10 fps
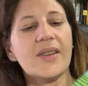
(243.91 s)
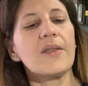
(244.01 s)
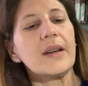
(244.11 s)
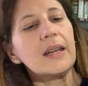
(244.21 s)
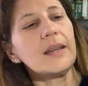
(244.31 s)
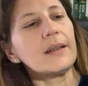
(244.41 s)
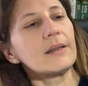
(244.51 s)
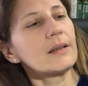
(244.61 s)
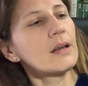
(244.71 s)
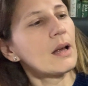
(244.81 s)
Here
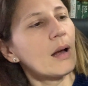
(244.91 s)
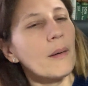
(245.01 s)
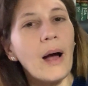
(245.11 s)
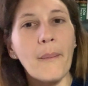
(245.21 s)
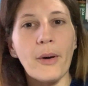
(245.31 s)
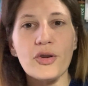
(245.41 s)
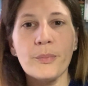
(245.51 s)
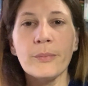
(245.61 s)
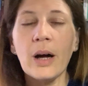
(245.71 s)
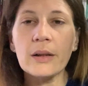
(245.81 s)
about
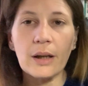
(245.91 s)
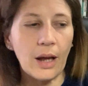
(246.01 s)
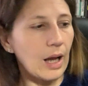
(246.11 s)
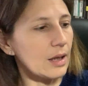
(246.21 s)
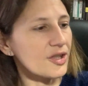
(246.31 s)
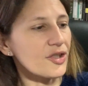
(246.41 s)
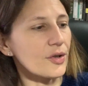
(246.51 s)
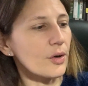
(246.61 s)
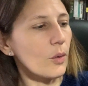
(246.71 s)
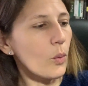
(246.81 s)

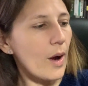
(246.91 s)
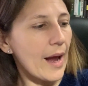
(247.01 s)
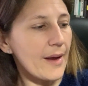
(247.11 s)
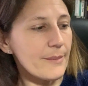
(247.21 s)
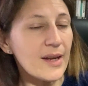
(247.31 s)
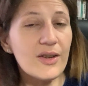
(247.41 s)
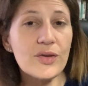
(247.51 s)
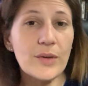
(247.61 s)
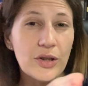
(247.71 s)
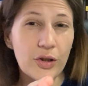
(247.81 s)
monoculture. Why? Because
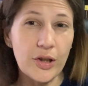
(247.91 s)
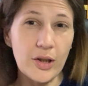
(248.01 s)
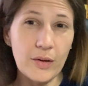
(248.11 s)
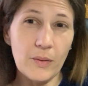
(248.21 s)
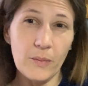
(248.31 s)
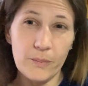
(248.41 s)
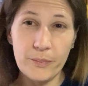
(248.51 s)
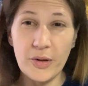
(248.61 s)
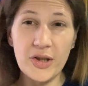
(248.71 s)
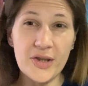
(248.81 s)
when you
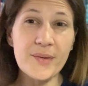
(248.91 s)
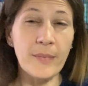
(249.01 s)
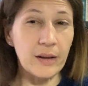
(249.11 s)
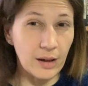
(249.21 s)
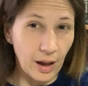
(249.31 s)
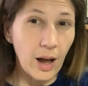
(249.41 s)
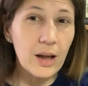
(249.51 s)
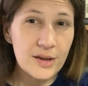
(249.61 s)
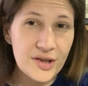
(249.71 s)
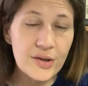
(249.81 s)
produce
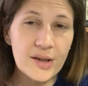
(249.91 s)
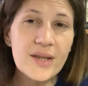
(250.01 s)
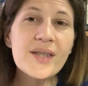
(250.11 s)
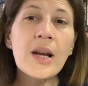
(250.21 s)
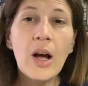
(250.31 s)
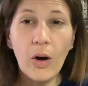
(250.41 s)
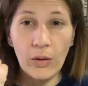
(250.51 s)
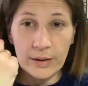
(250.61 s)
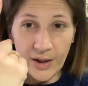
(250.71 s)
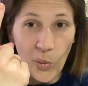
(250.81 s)
monocultures,
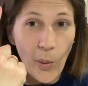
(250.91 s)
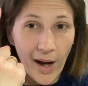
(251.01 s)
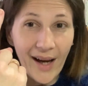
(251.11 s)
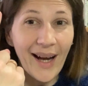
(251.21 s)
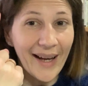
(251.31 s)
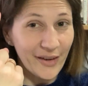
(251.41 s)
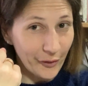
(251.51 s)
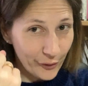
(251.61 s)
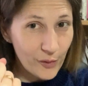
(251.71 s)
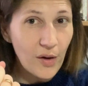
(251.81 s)
only one kind
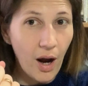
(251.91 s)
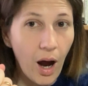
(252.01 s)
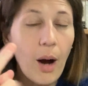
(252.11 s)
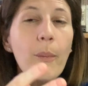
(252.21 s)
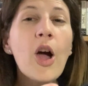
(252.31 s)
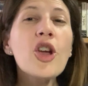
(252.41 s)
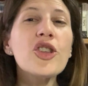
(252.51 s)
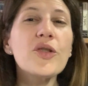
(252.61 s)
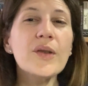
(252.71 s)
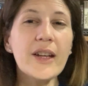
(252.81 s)
of crop,
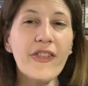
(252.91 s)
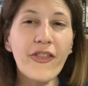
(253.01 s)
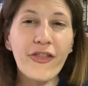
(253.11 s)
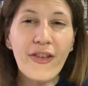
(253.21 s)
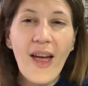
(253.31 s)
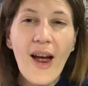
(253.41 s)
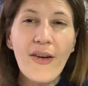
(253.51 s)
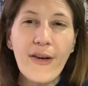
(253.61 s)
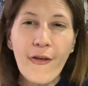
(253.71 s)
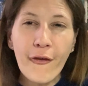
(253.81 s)
you need
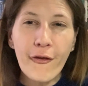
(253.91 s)
very